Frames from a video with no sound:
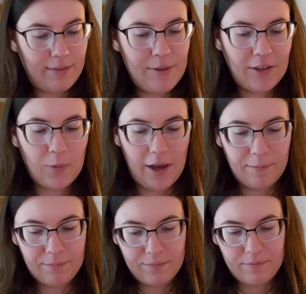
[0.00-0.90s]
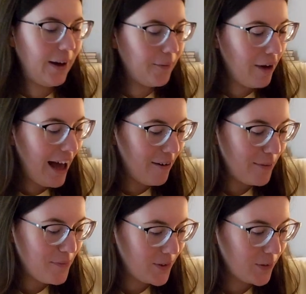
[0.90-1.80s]
Maybe that's why. Oh wow,
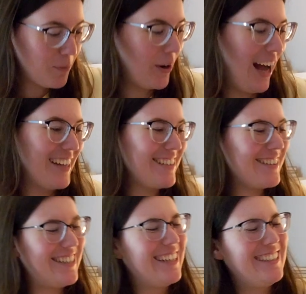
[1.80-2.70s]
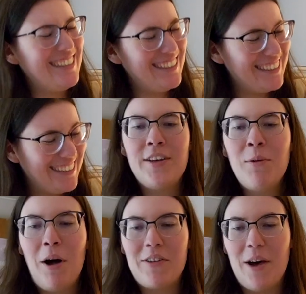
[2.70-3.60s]
I'm so surprised.
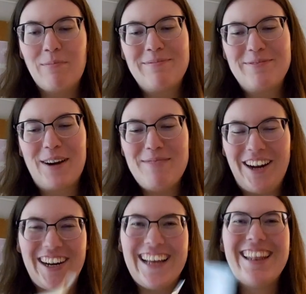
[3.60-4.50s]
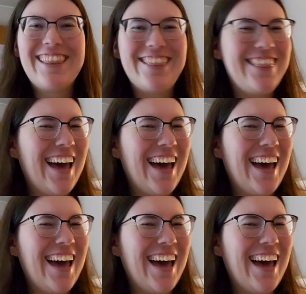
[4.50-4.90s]
You're welcome. From Darian.